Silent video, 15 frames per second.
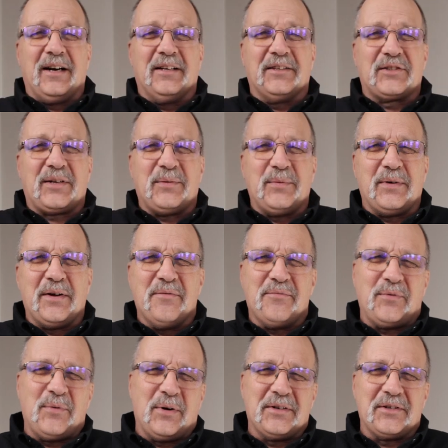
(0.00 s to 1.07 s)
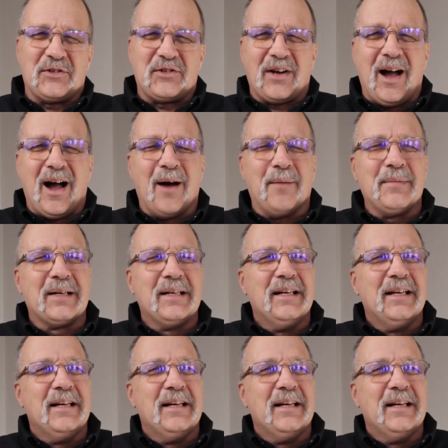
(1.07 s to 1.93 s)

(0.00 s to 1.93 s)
else can we afford to shop?